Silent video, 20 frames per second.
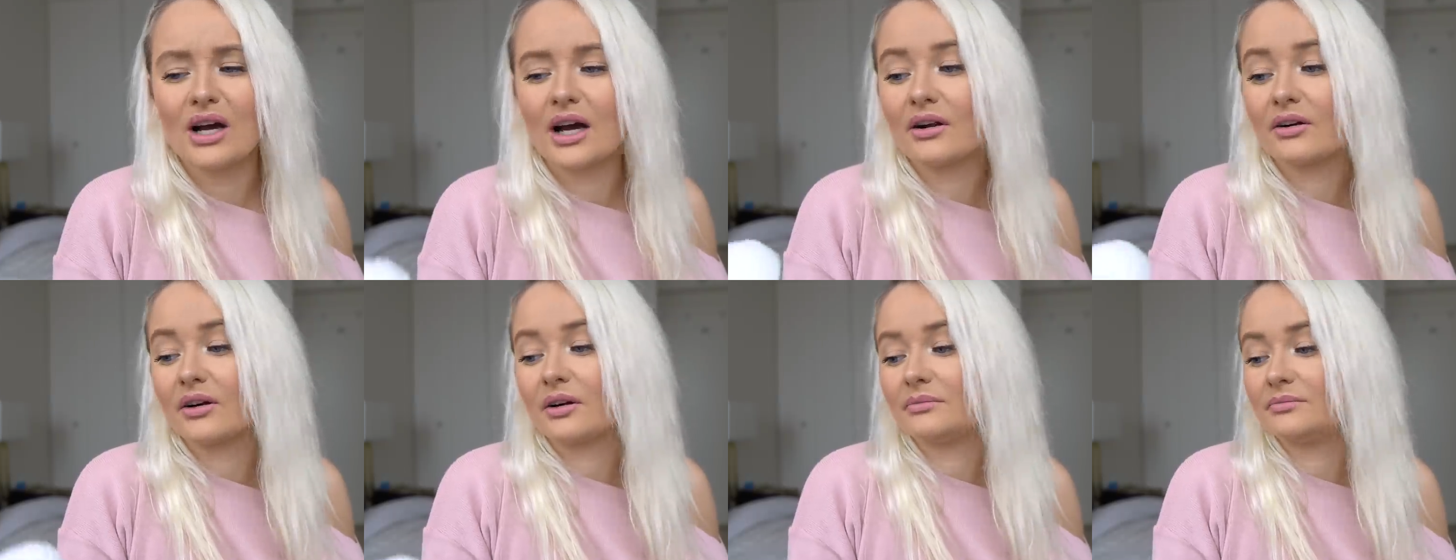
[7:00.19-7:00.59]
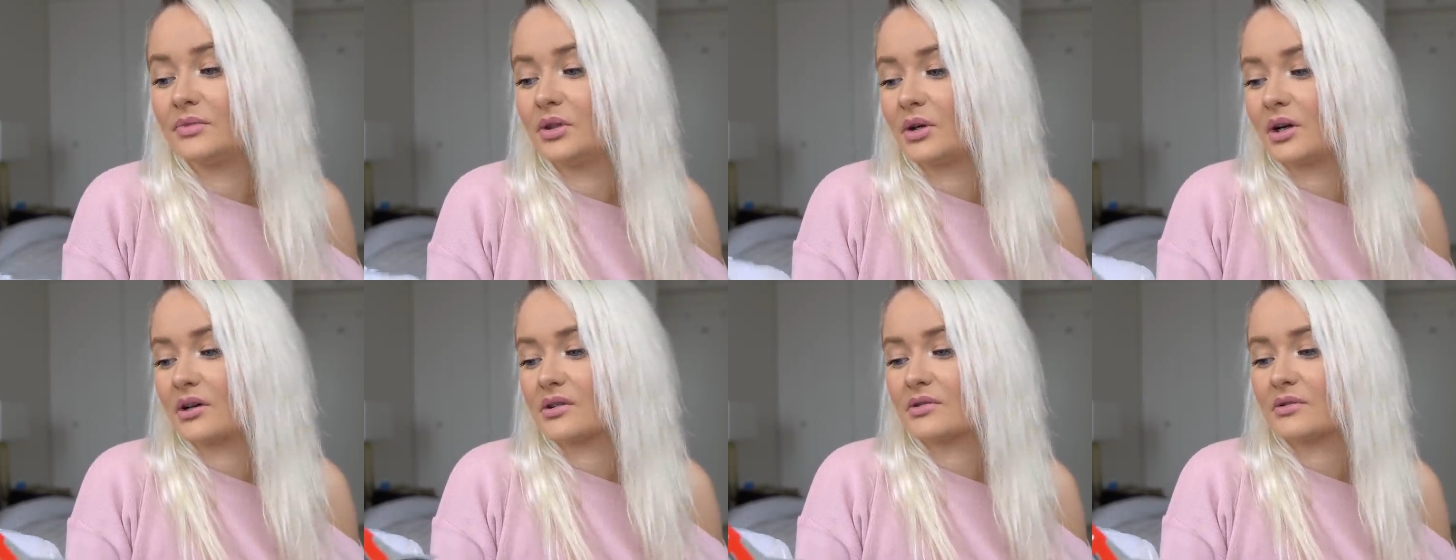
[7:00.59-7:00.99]
I don't know,
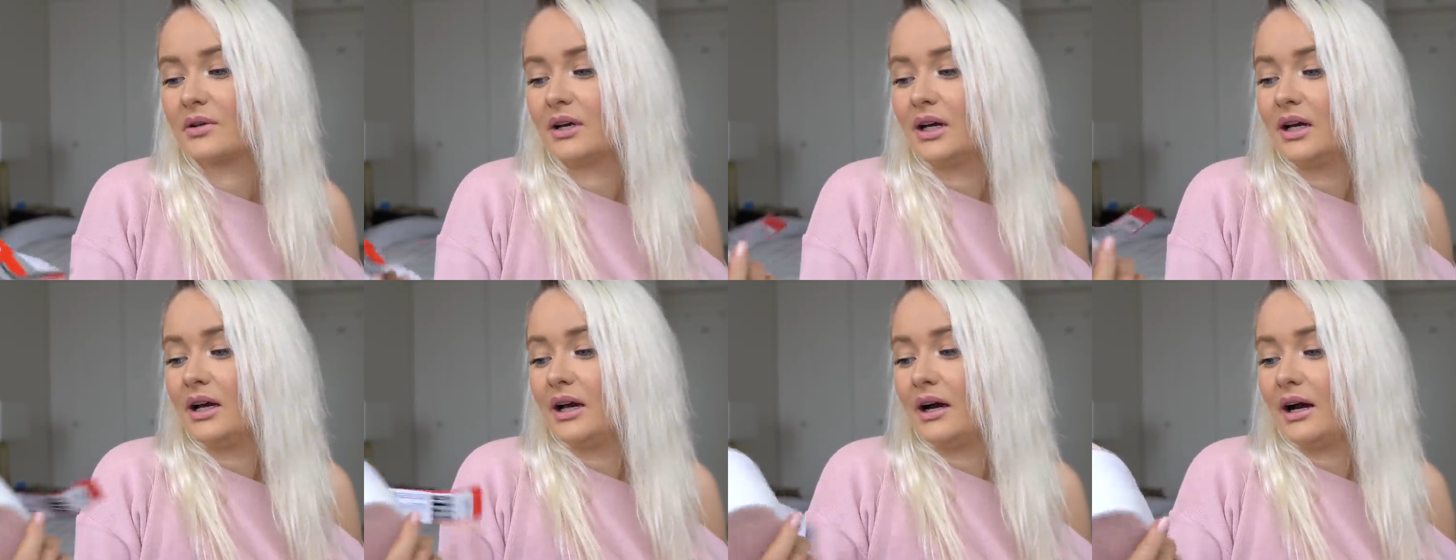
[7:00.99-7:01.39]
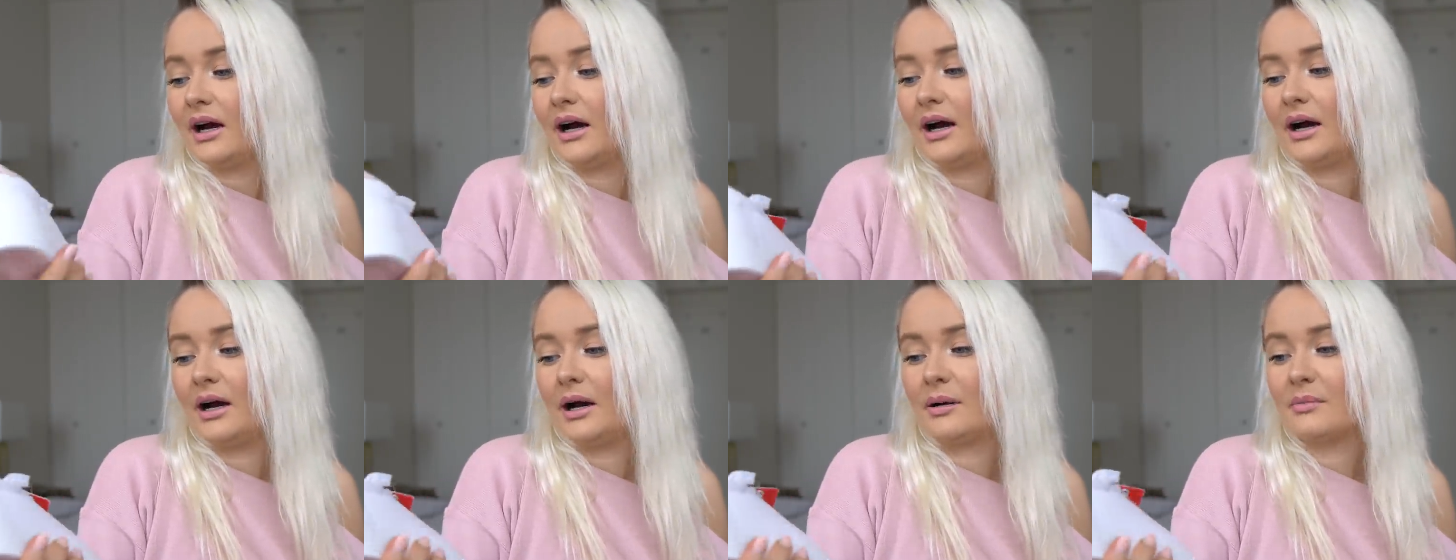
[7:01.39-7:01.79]
who cares.
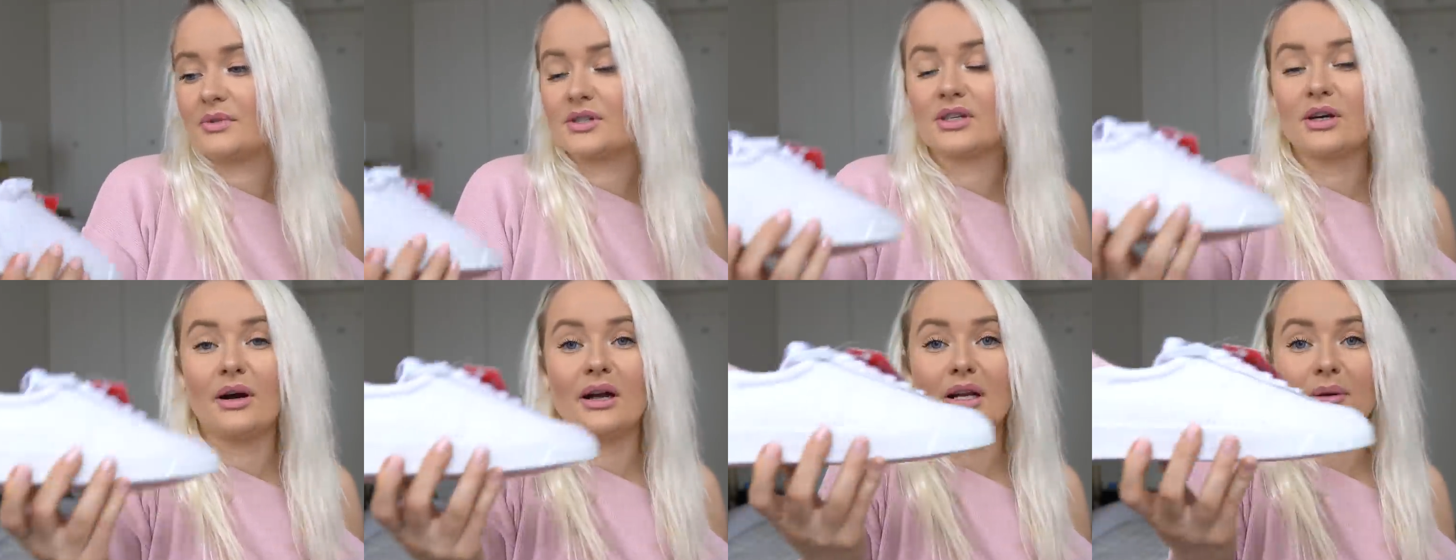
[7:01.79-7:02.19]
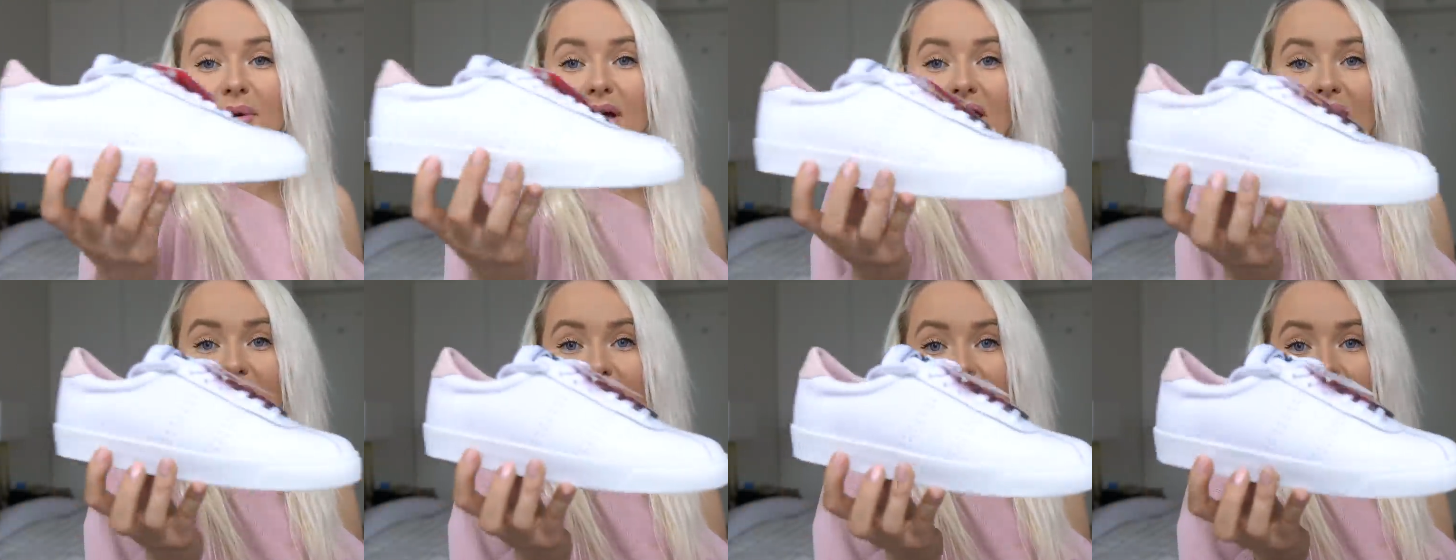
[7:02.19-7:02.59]
Um, so anyway,
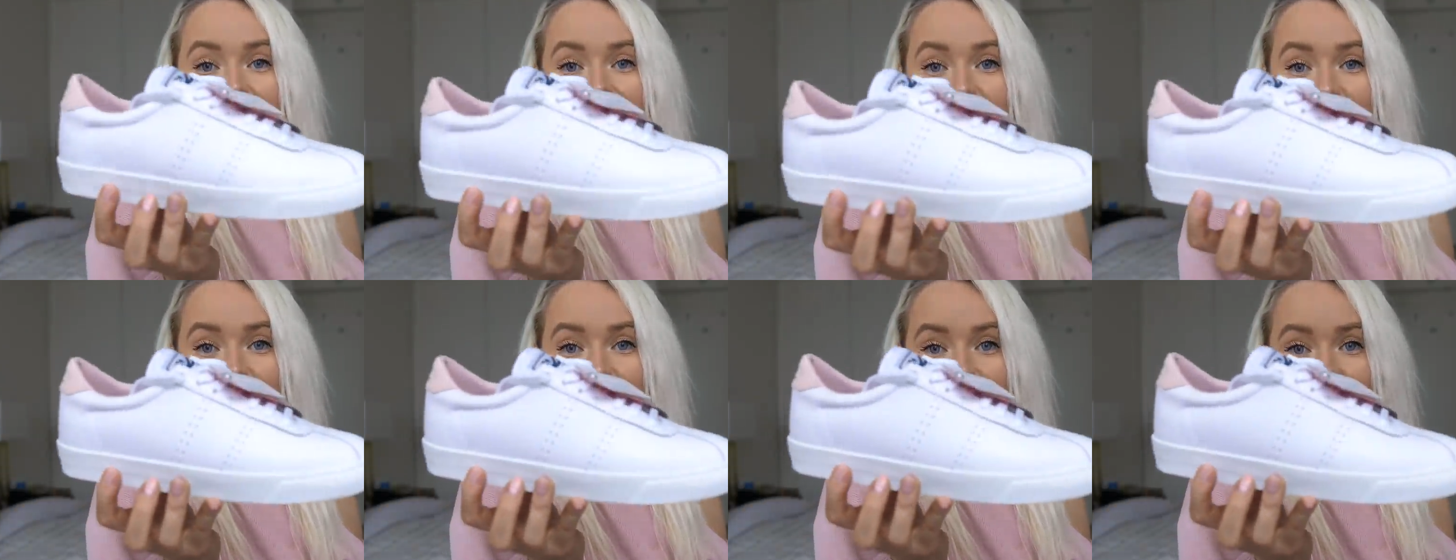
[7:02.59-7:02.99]
I got these